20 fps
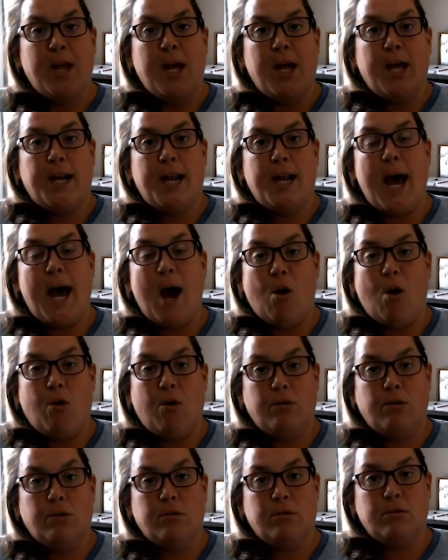Now,
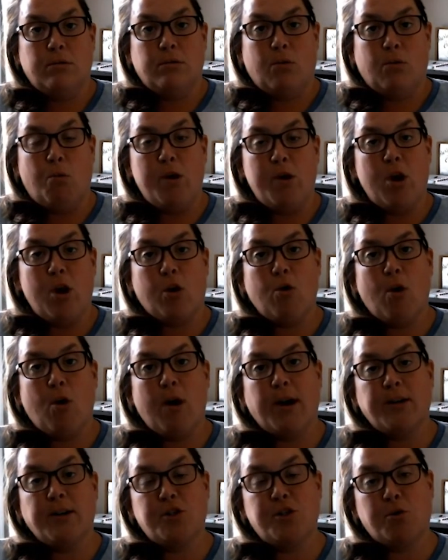we're
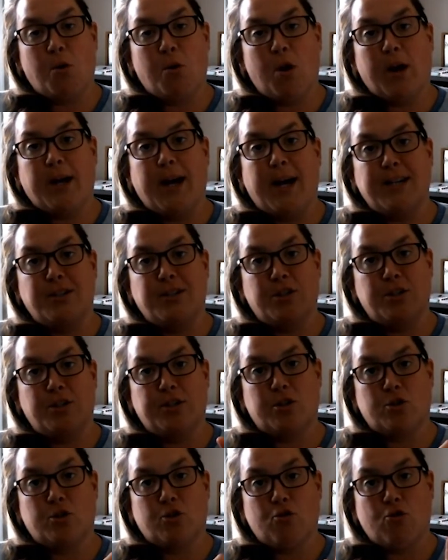going to work at
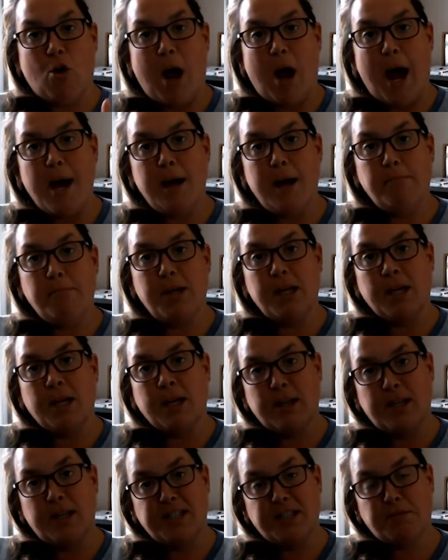
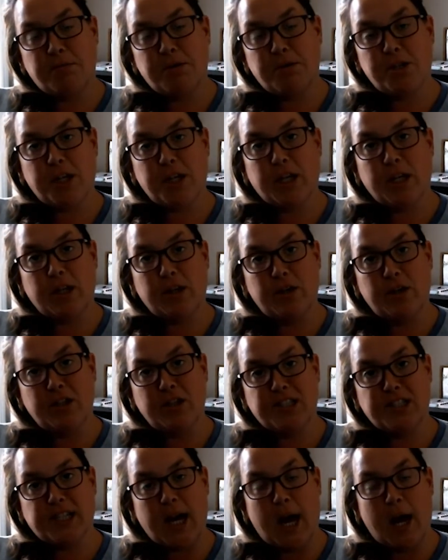describing this particular
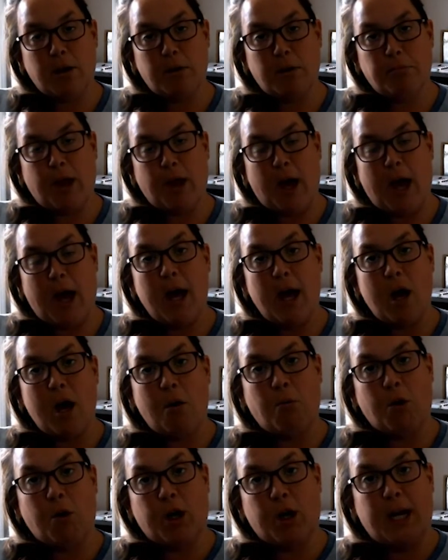scatter plot and
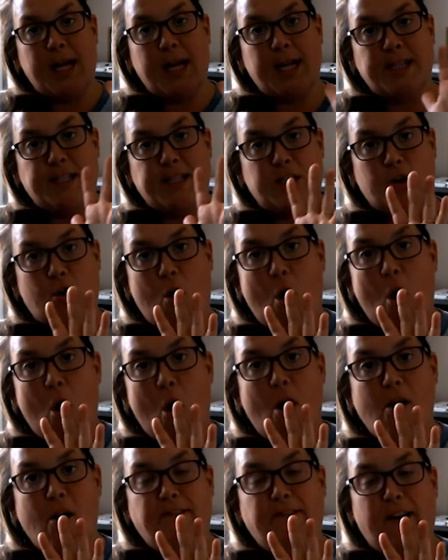we're going to answer
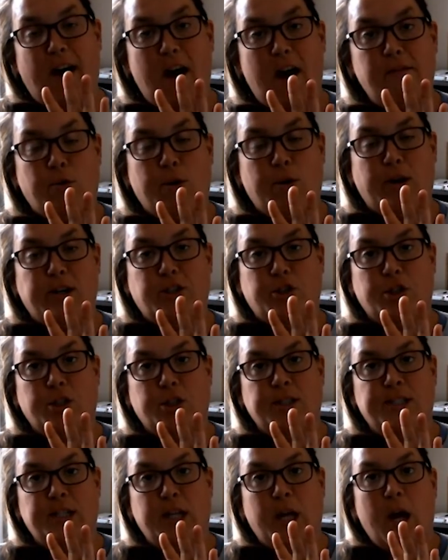all five
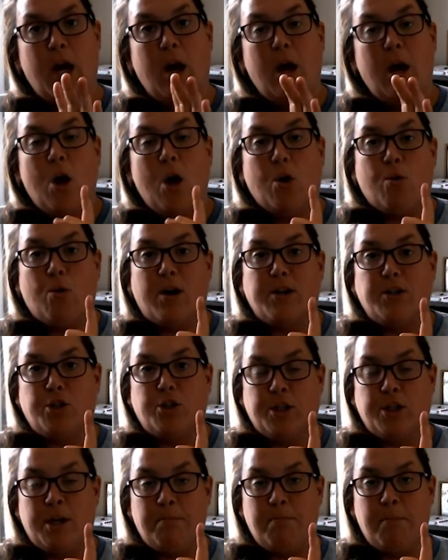questions.
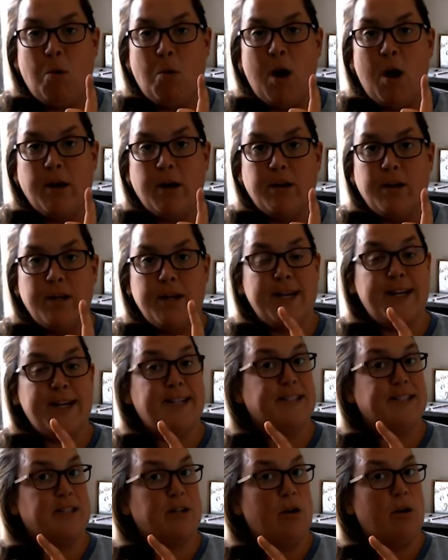Question number one,
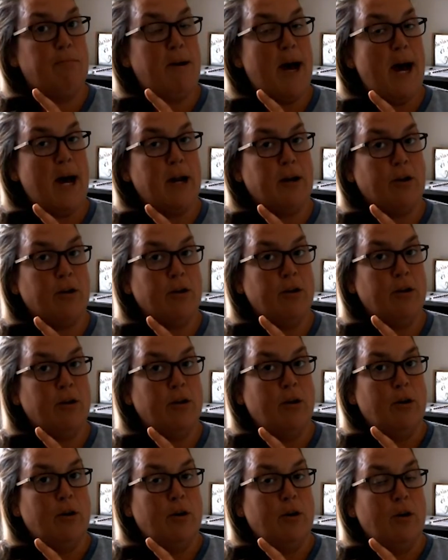is there a pattern?
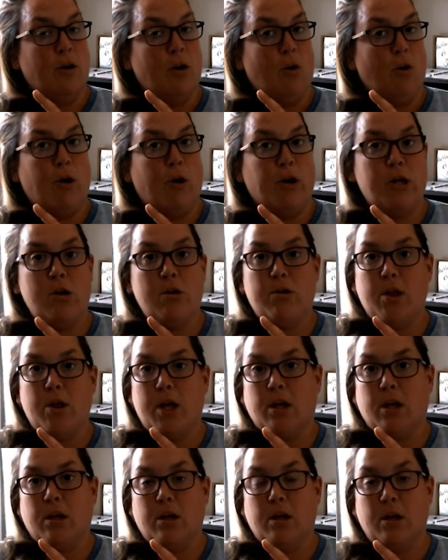What do you think?